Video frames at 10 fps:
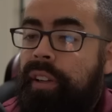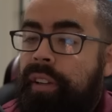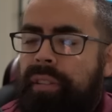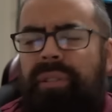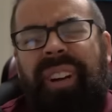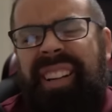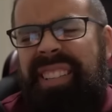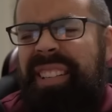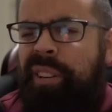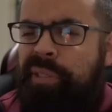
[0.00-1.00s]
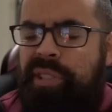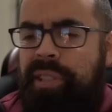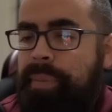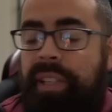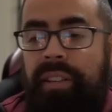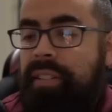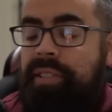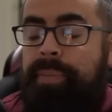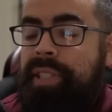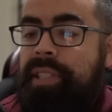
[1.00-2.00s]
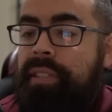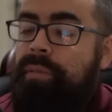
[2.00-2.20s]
Ooh, I actually go for CMP here. This is a mistake.